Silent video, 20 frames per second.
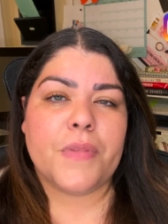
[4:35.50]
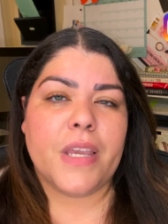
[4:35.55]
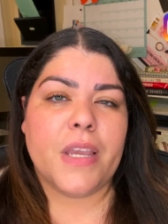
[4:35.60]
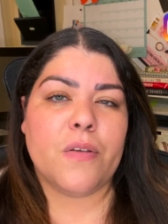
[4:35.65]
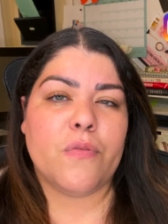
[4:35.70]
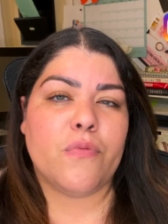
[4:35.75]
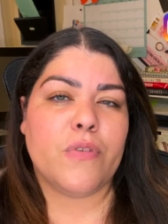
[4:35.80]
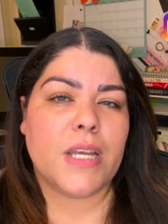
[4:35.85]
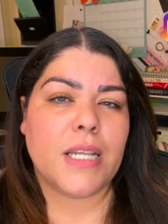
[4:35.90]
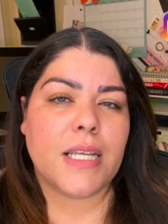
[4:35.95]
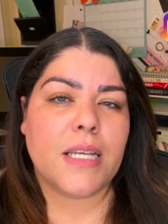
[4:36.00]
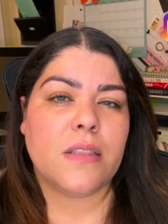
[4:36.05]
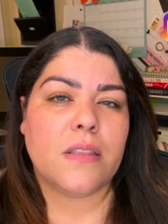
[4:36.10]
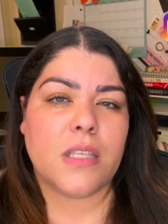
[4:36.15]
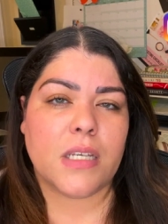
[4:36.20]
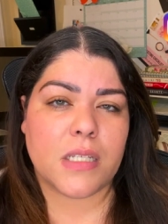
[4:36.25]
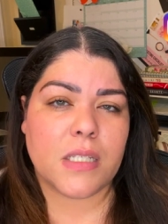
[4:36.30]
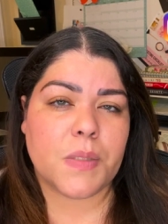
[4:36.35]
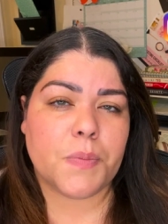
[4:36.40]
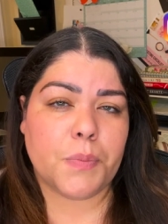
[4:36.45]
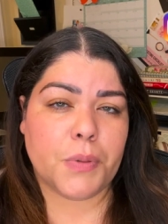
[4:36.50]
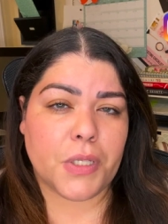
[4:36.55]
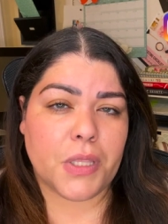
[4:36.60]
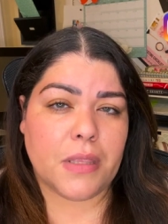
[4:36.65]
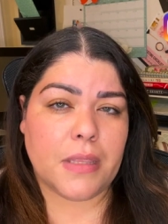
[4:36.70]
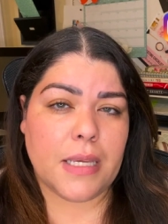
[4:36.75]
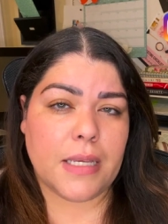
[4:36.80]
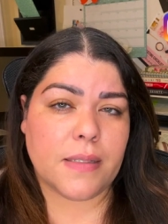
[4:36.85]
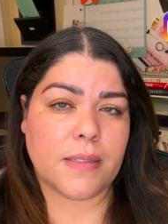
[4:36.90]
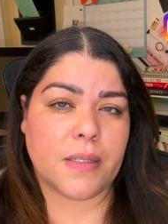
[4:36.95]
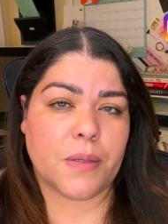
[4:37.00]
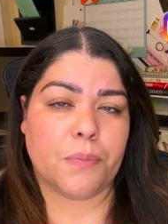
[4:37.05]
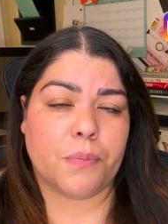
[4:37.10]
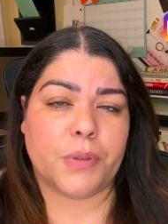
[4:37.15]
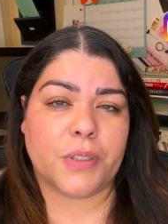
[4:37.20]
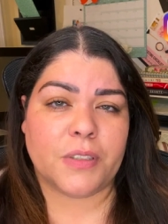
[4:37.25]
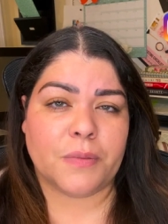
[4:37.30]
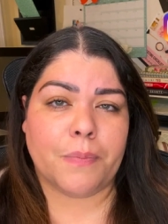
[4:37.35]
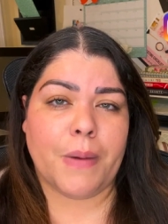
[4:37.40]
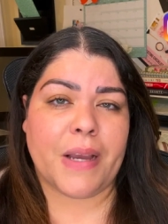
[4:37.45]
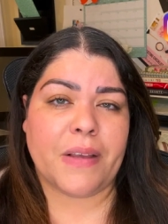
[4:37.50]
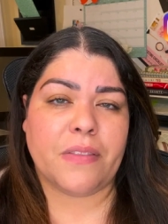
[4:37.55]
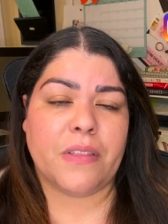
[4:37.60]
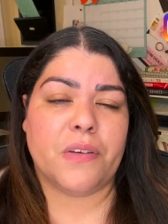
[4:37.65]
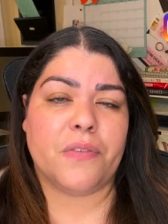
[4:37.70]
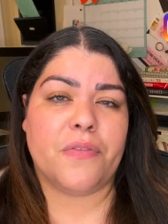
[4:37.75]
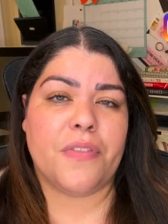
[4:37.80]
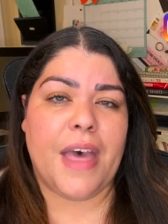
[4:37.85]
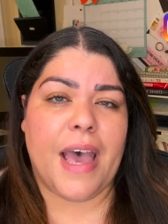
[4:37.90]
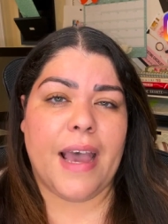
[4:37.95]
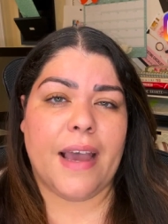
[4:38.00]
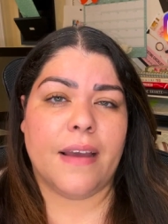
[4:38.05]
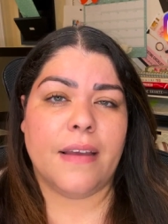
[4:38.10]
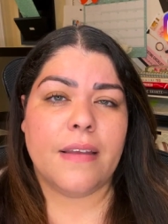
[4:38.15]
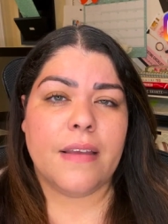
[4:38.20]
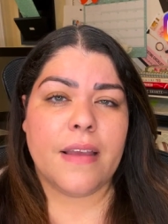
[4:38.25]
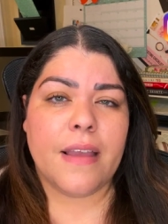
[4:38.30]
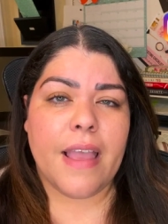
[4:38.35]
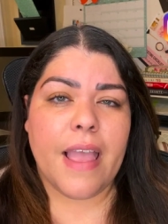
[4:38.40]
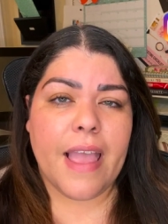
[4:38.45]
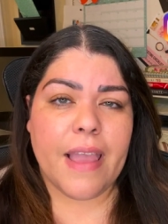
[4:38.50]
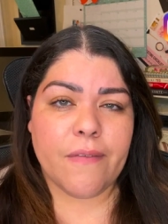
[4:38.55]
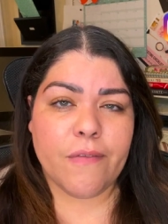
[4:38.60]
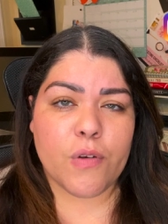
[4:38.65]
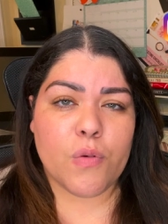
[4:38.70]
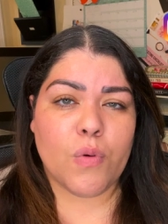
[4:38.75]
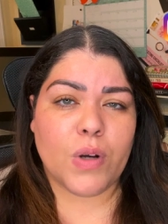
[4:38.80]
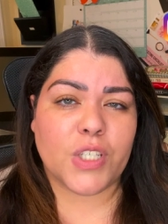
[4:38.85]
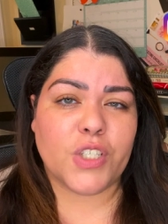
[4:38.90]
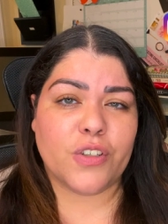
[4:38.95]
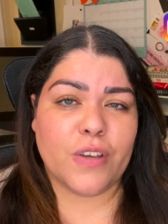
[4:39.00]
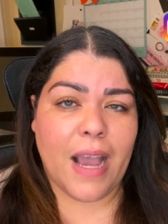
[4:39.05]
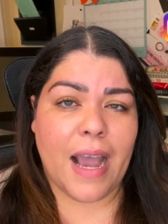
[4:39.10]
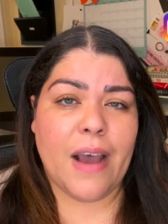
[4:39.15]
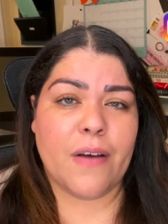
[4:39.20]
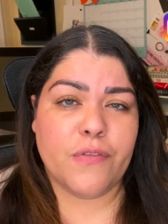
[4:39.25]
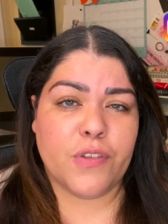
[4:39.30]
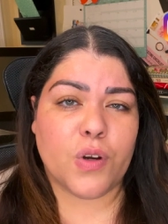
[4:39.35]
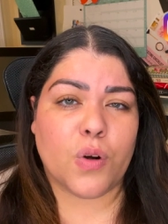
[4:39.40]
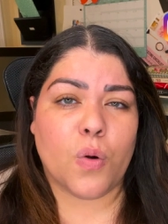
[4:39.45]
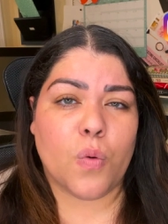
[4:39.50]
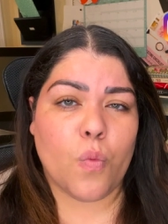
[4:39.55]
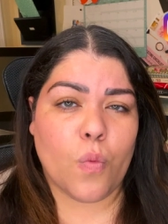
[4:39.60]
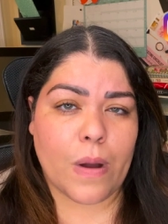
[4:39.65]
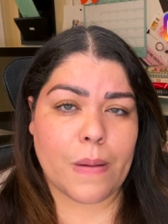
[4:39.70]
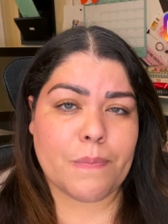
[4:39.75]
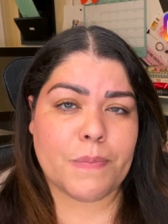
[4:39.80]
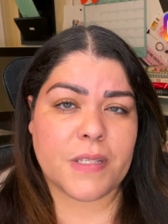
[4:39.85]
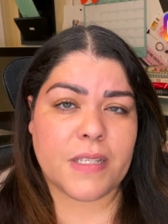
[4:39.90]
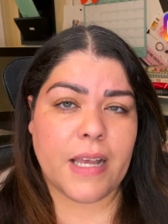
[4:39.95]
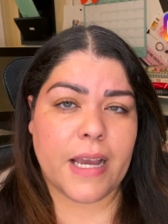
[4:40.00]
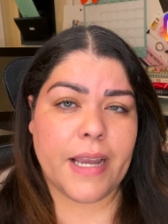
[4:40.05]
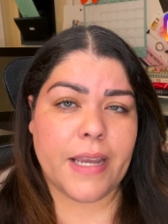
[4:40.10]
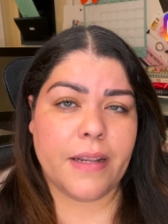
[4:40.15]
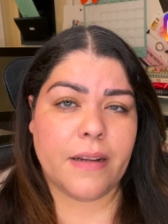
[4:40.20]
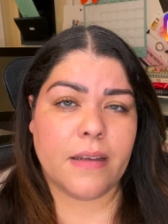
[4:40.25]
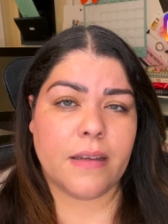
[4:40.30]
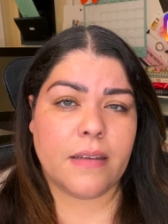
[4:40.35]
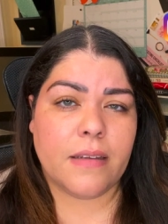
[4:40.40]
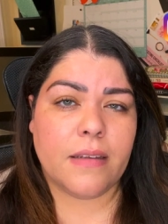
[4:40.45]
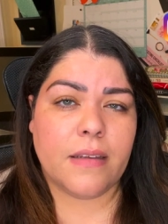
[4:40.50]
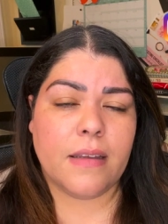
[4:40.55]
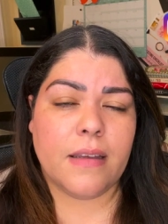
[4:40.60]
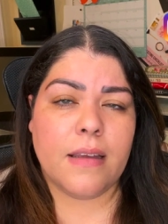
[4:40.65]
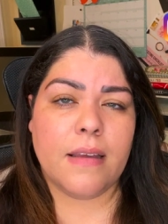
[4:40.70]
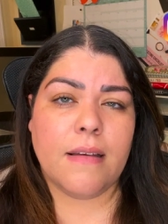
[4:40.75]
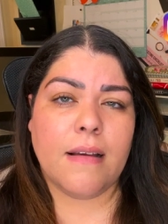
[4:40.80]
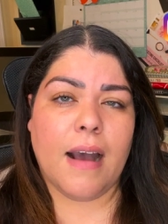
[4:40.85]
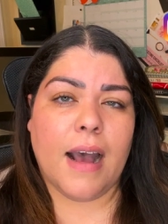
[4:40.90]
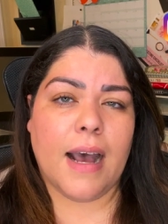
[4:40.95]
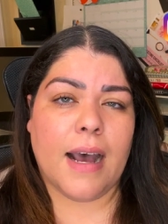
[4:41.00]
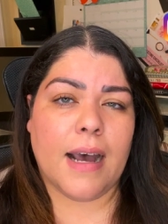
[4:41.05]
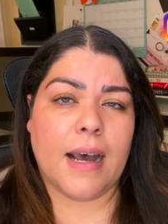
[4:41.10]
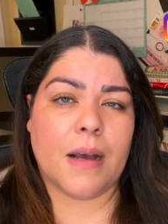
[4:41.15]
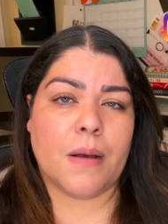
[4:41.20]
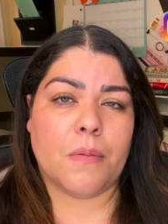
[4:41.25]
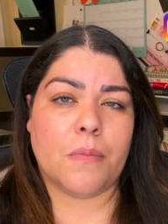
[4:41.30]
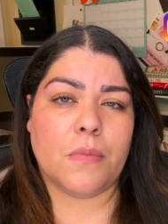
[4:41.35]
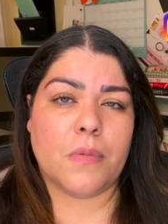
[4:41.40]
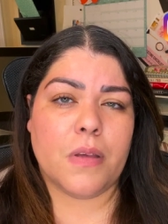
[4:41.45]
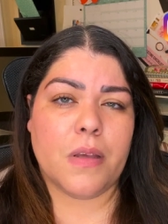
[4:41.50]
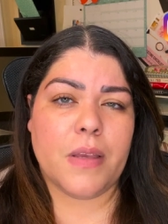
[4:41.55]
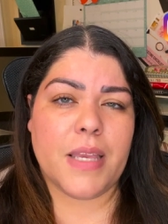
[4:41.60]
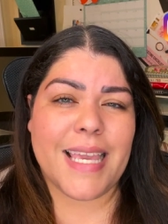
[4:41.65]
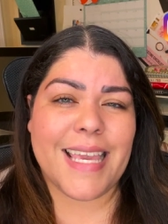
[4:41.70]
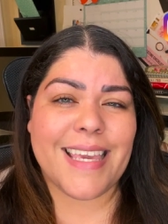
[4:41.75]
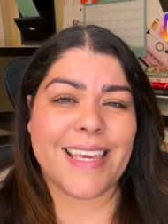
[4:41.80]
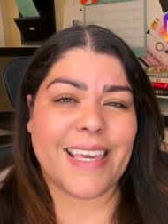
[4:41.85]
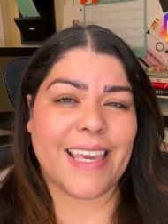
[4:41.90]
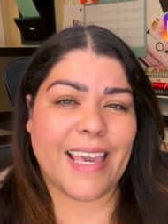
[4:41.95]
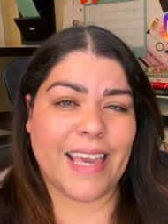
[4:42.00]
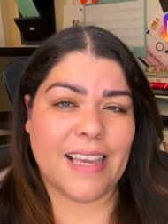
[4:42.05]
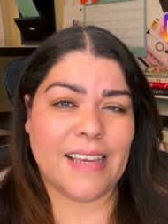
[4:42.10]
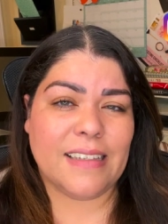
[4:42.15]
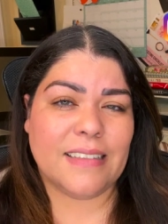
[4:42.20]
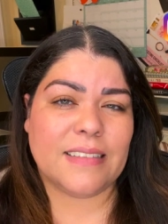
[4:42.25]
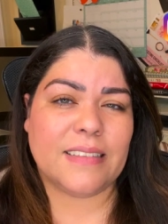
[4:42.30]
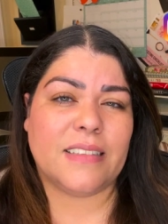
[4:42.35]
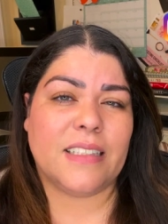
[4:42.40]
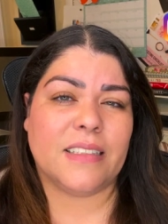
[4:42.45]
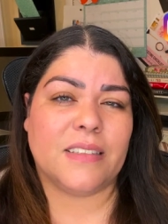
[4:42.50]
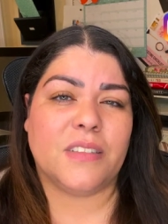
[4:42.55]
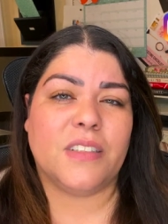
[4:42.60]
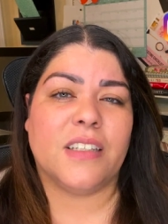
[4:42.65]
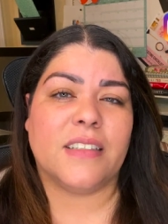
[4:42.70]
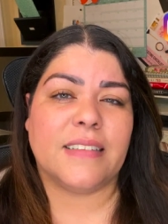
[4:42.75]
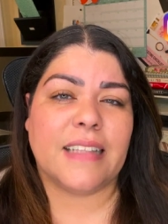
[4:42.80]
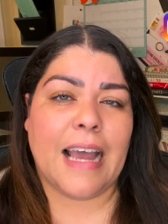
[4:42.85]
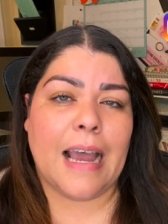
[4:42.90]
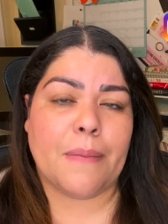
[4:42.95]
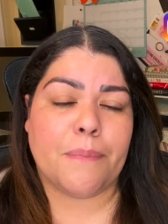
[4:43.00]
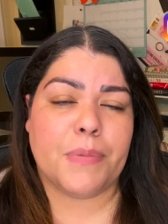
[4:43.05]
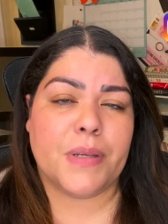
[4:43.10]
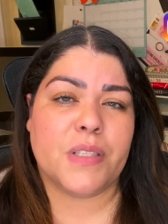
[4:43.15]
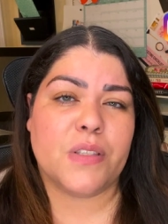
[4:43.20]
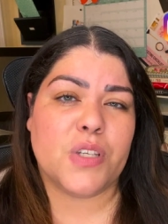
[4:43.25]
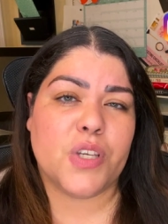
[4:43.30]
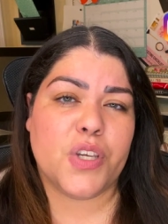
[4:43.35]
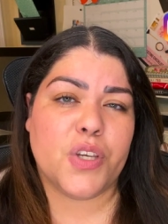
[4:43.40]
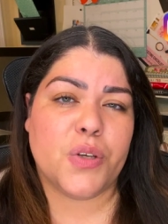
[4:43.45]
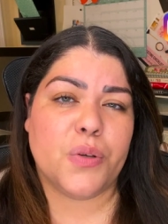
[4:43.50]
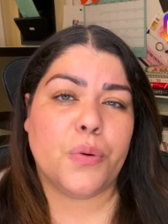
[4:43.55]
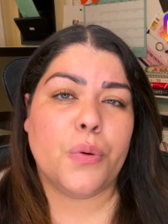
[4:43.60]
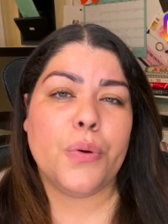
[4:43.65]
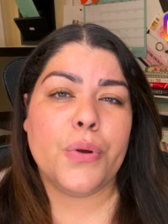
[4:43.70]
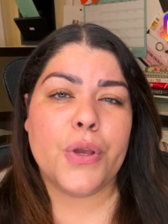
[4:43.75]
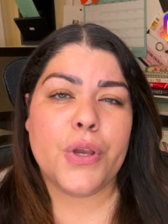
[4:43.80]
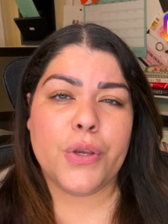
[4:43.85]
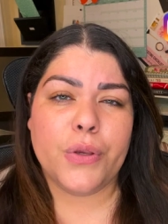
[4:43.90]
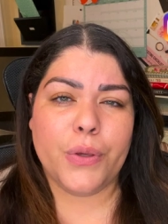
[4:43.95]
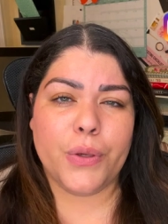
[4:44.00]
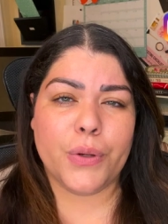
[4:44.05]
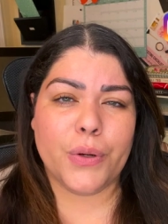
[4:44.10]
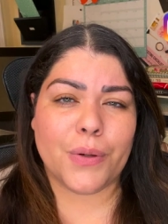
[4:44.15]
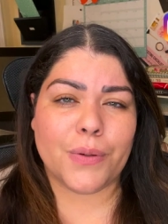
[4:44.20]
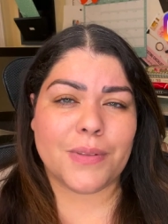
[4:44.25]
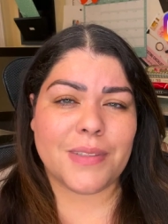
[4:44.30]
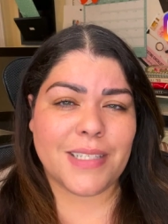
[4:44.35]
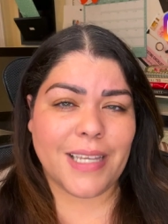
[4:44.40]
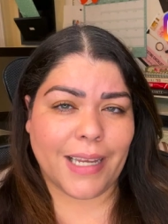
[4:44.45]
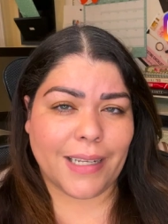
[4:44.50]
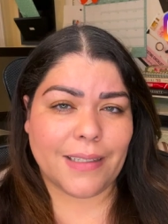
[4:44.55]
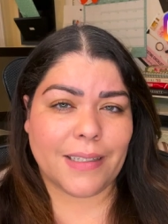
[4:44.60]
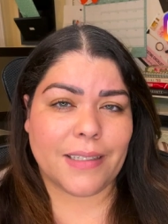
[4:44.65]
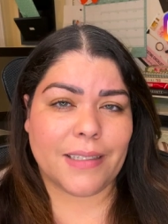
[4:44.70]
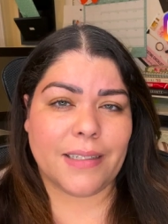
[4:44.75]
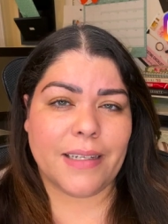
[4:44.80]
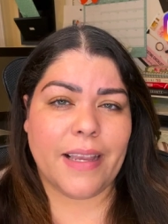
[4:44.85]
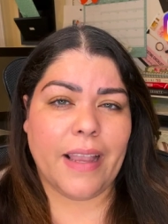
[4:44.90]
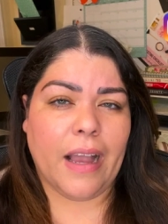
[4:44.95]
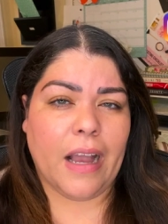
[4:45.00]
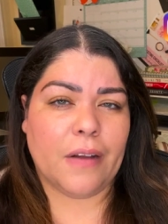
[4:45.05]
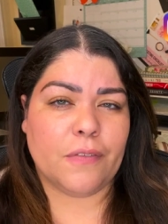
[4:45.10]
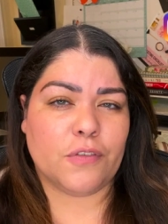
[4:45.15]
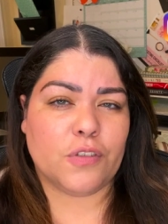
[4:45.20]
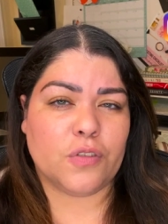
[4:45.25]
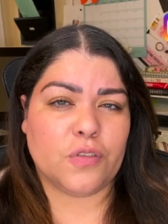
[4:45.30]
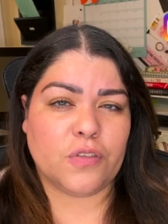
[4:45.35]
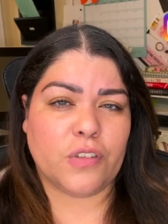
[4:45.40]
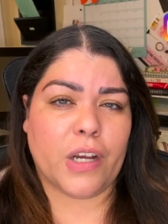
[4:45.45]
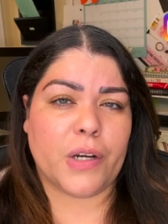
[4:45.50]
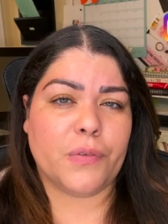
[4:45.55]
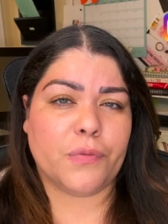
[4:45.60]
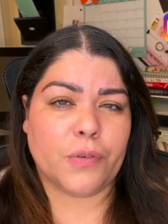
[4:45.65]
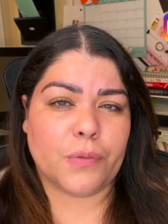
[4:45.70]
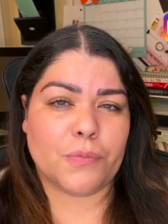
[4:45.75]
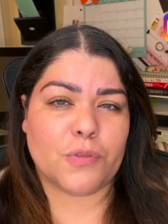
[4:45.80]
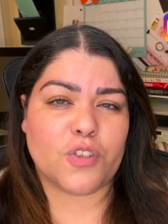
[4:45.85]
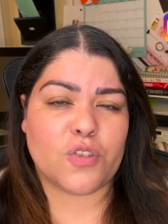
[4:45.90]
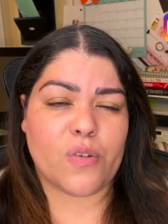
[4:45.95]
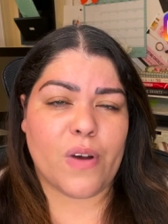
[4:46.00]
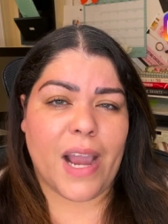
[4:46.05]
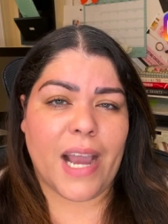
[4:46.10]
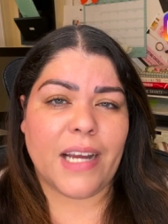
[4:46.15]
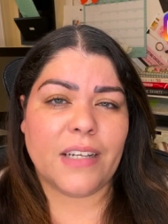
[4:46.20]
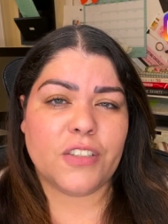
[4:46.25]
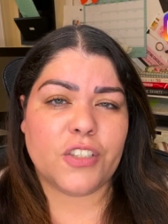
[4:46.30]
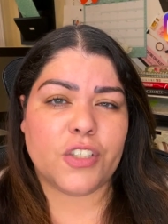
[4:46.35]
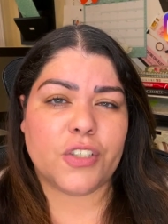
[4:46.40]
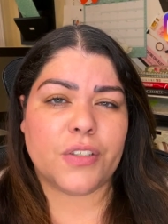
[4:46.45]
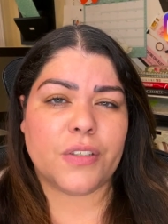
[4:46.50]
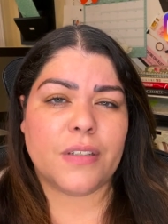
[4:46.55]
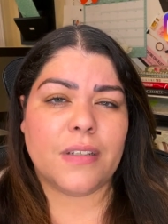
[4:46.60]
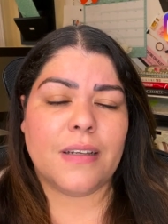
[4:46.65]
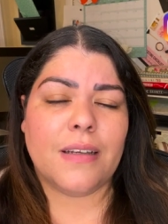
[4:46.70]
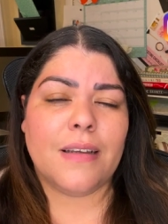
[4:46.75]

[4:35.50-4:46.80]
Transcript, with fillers: It really does put things in perspective that everyone should have their own website. Uh, in case this does happen to you, you don't technically have to start from scratch.